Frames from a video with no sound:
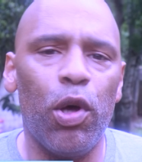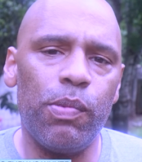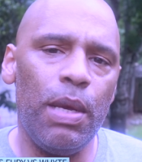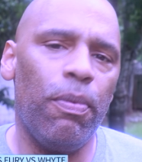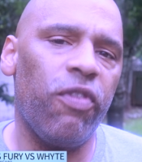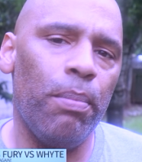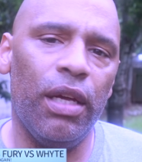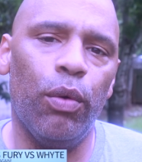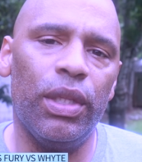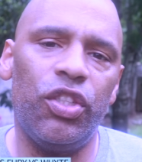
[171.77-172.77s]
Most people
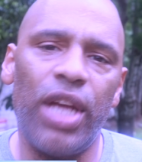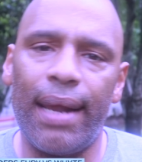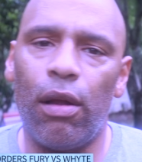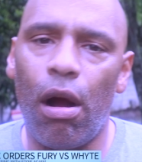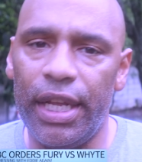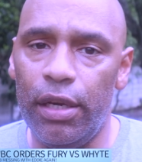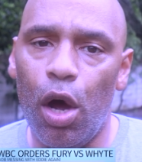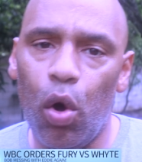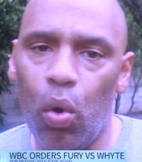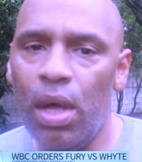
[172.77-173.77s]
familiar with the channel already
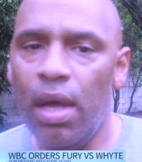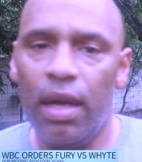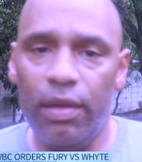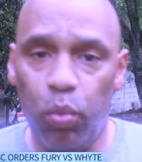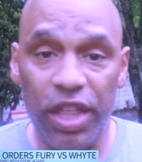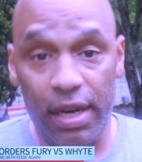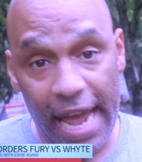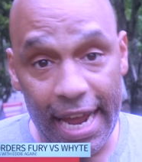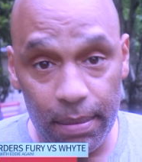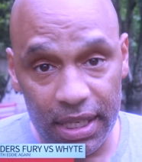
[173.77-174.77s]
know the
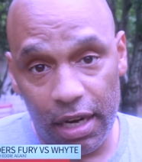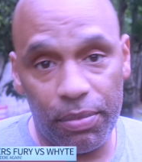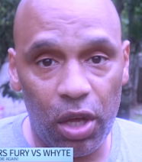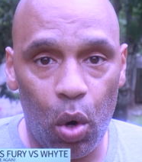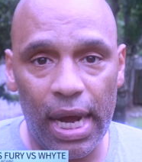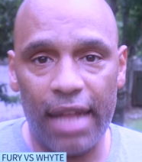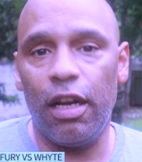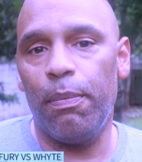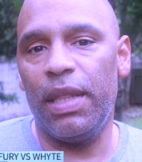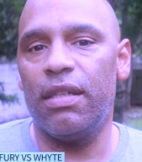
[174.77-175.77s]
names that I'm throwing out
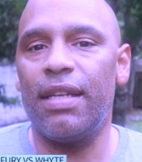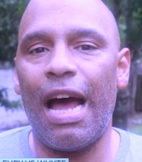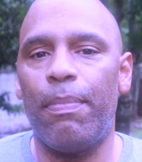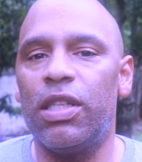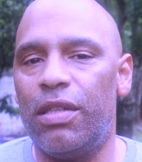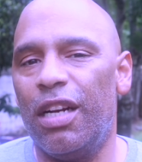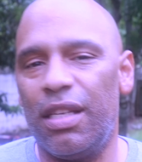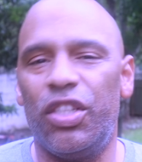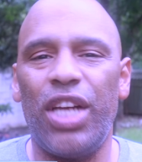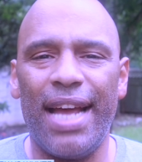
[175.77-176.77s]
there, but there's
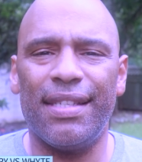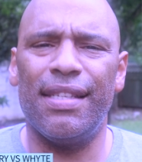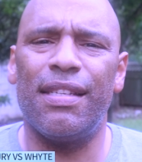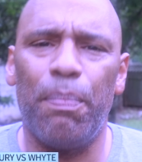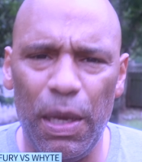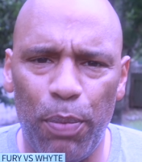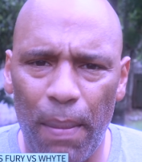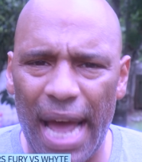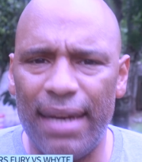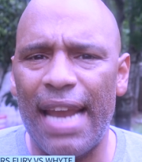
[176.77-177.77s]
a chance that some people
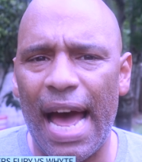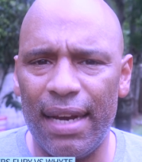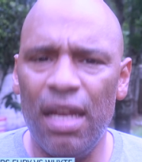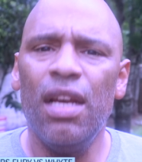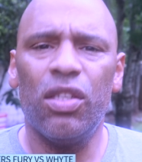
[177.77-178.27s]
might not.